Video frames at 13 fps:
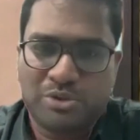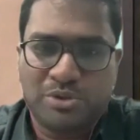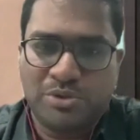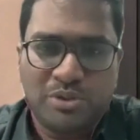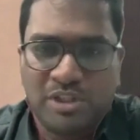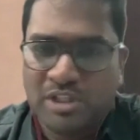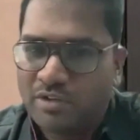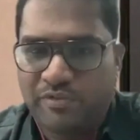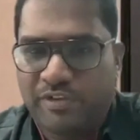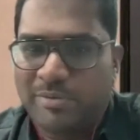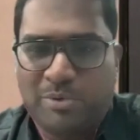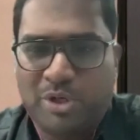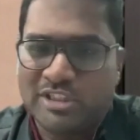So we
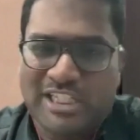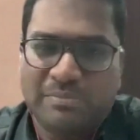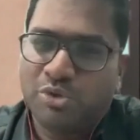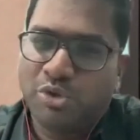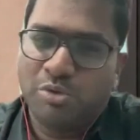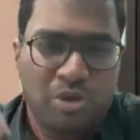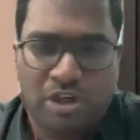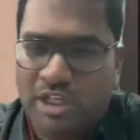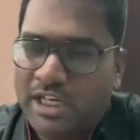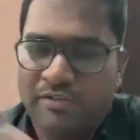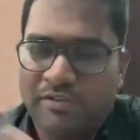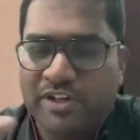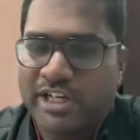were put on the same Zoom call
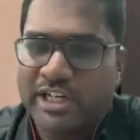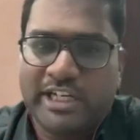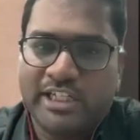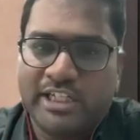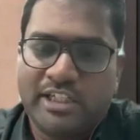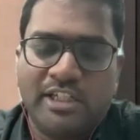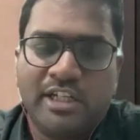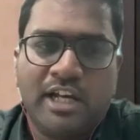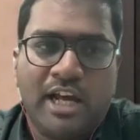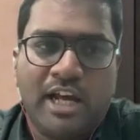and we were connected.